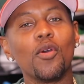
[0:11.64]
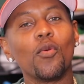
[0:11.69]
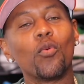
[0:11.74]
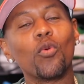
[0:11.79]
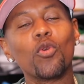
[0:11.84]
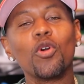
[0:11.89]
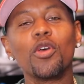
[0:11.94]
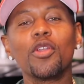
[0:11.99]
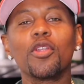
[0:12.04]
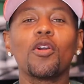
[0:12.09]

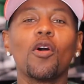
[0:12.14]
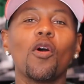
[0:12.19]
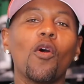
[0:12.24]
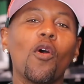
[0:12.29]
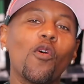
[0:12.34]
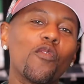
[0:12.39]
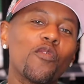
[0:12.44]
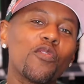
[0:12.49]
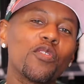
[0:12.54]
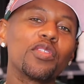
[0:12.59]
We're going to go
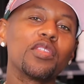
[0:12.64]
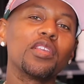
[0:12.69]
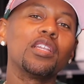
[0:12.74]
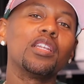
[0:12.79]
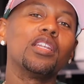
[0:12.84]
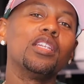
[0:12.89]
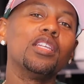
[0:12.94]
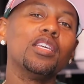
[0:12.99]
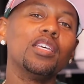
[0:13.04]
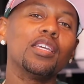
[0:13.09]
over the
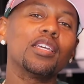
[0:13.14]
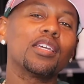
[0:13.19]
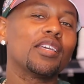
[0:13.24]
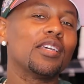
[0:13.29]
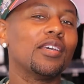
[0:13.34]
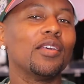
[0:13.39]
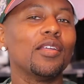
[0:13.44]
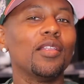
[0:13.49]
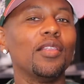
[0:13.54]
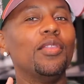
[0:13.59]

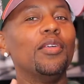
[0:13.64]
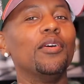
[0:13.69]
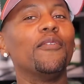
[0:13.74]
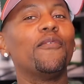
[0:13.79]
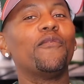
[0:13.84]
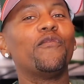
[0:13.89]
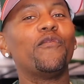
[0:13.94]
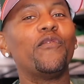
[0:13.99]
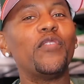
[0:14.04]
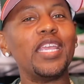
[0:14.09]
look, the
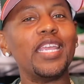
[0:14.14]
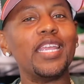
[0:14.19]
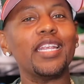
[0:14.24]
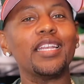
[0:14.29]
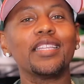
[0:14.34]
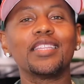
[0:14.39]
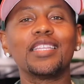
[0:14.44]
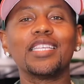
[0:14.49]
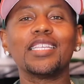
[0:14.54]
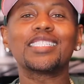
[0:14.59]

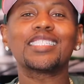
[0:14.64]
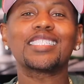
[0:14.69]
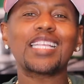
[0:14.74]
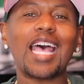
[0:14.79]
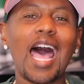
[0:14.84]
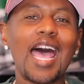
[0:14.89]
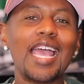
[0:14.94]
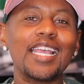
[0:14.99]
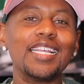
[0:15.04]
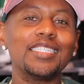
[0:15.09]
fit, the
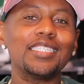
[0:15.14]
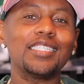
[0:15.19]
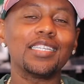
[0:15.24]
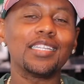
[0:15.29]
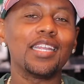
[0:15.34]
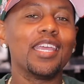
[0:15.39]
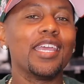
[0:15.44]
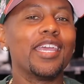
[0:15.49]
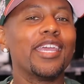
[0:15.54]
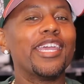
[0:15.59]

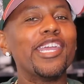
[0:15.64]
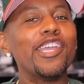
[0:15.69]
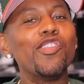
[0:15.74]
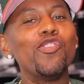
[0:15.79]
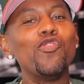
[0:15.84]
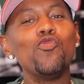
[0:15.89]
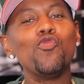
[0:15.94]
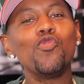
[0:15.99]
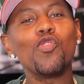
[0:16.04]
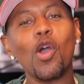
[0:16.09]
sizing,
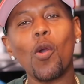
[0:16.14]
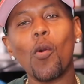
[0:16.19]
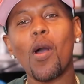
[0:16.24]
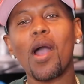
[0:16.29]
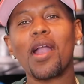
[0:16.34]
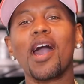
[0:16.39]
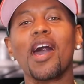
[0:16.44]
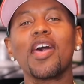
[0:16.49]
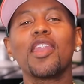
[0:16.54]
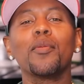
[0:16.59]
and you know
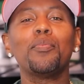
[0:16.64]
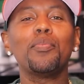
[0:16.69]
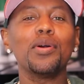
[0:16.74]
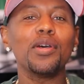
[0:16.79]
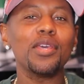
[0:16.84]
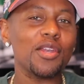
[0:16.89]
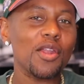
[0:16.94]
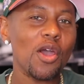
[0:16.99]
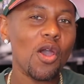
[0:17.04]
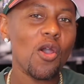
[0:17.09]
I got to
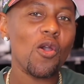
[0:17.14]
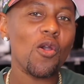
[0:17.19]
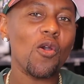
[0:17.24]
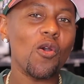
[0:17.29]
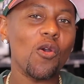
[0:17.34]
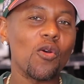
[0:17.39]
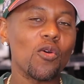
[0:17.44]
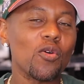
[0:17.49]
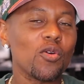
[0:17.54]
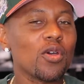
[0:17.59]
put it
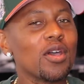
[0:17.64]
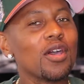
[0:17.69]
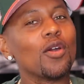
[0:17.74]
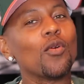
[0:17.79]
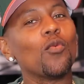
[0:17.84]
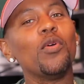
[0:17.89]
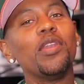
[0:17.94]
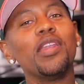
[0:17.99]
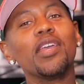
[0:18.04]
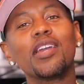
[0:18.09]
on.
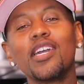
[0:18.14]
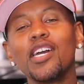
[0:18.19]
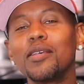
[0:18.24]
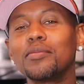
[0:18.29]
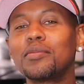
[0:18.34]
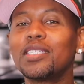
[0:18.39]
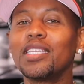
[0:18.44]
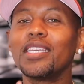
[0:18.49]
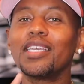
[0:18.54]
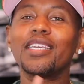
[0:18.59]
When it
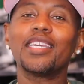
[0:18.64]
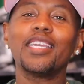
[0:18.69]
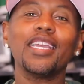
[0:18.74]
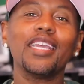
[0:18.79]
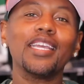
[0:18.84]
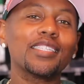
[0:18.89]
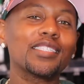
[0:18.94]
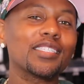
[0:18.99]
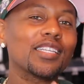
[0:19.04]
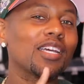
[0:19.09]
comes to
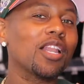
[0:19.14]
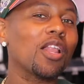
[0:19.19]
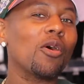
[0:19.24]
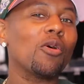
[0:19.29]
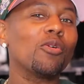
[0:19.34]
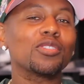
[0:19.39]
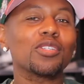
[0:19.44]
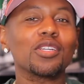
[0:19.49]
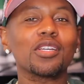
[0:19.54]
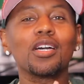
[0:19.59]
kicks,
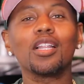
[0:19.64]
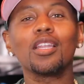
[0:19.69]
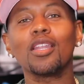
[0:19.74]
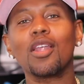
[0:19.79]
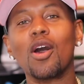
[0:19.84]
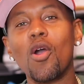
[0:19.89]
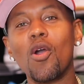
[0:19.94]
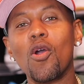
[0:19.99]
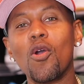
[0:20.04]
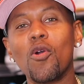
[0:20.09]
clothes, or
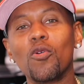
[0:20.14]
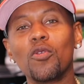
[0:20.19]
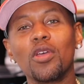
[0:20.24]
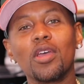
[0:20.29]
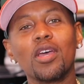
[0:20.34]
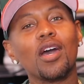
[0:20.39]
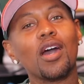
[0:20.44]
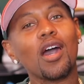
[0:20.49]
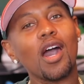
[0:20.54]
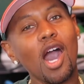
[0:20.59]
cologne,
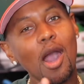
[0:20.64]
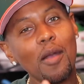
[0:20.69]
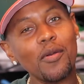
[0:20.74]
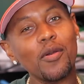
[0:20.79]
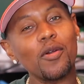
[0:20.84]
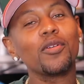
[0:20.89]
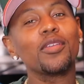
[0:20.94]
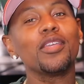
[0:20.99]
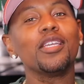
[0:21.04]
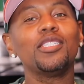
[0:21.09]
I'm
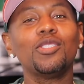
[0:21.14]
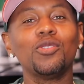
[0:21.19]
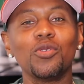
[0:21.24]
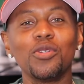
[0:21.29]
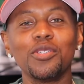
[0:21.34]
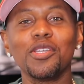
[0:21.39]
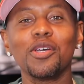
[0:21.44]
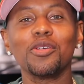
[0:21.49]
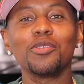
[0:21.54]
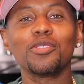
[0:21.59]
going to get you
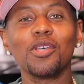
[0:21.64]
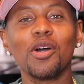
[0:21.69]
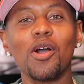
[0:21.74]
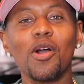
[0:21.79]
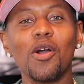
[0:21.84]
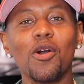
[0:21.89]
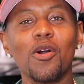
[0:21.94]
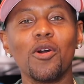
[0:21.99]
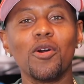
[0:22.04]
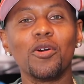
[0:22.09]
in your
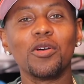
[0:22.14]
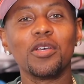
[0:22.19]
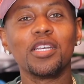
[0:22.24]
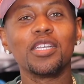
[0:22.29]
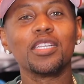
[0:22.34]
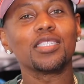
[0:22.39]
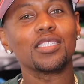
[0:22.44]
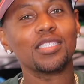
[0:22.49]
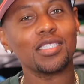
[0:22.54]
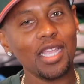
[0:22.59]
zone.
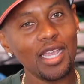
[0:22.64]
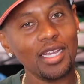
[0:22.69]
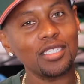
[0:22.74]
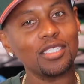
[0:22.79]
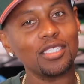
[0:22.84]
Stay